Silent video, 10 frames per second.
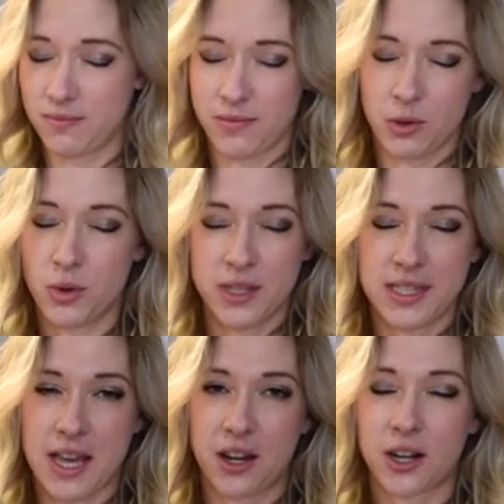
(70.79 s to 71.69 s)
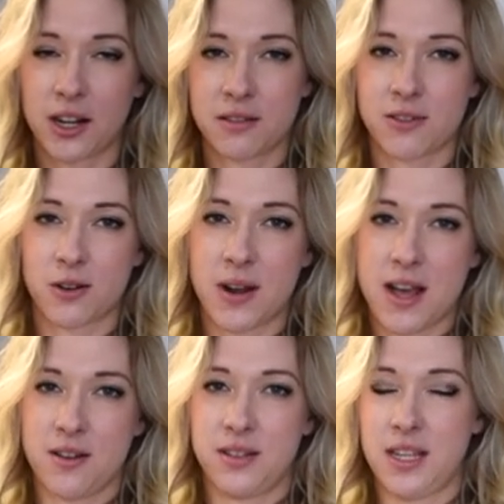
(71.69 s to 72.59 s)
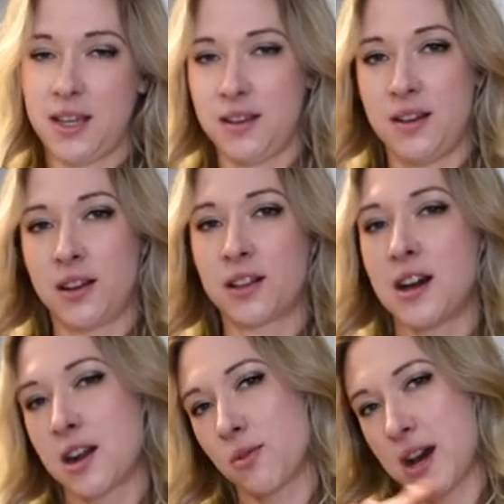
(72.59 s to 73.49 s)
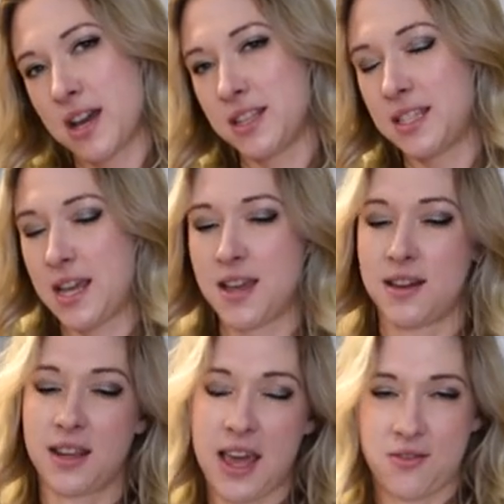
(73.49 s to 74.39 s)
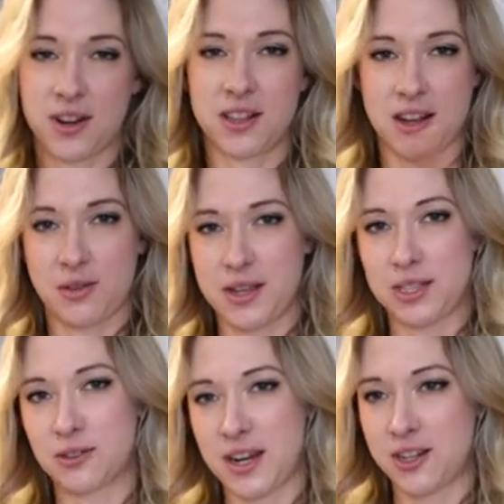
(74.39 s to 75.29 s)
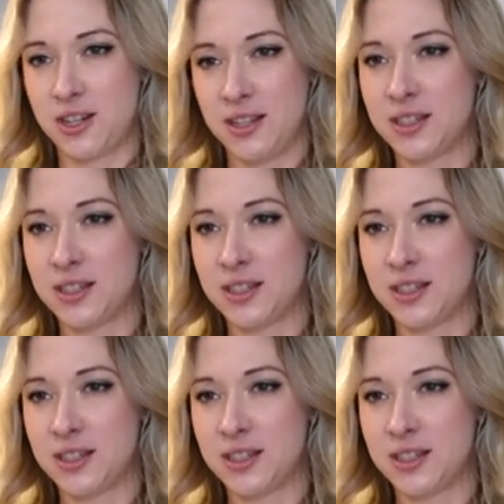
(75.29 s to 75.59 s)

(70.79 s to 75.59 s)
the ones that curve around in a clockwise and counterclockwise direction,